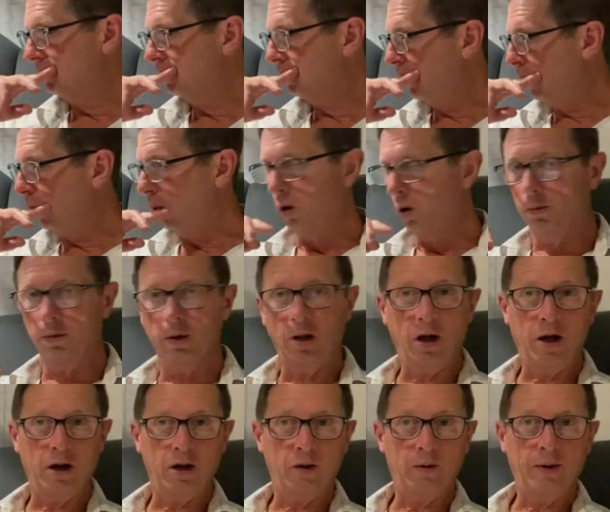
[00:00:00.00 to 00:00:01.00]
horrible
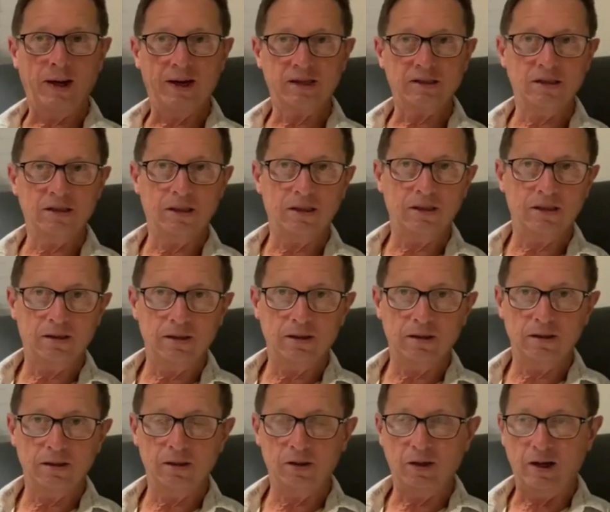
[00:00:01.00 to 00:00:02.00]
auto accident,
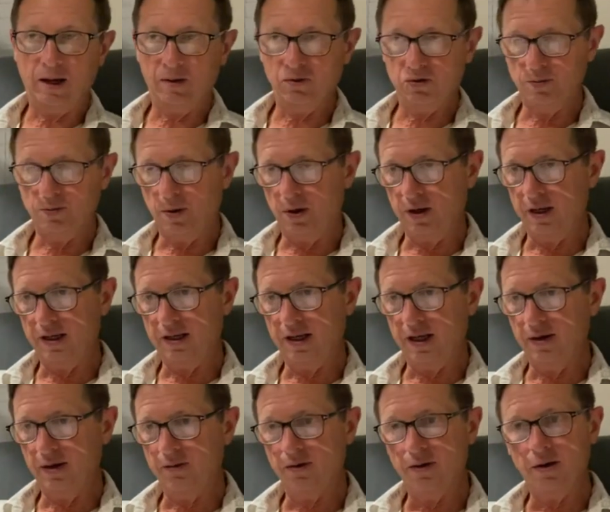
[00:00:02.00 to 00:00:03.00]
your house burning
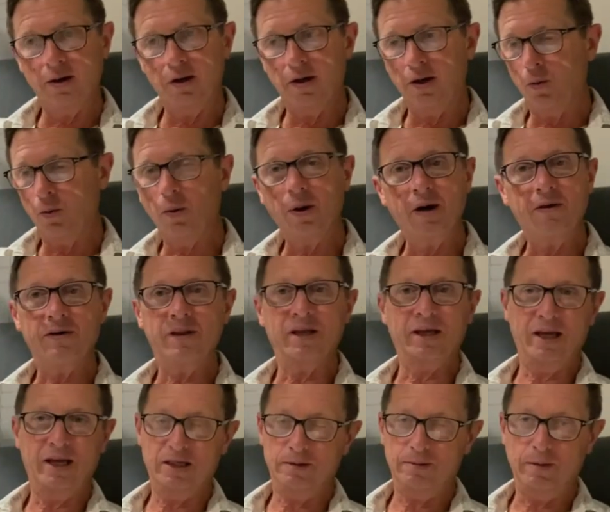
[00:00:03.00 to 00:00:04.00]
down, whatever the
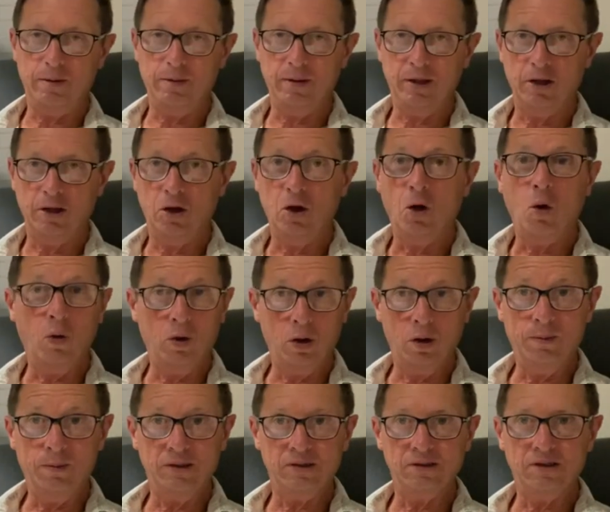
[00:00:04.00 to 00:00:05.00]
case may be,
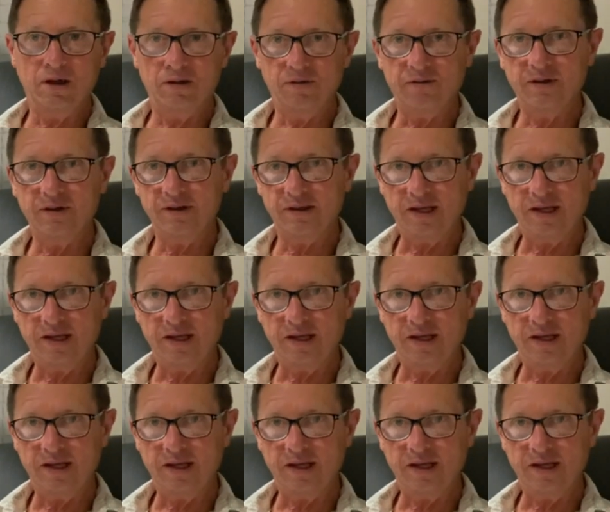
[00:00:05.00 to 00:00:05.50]
horrible stuff is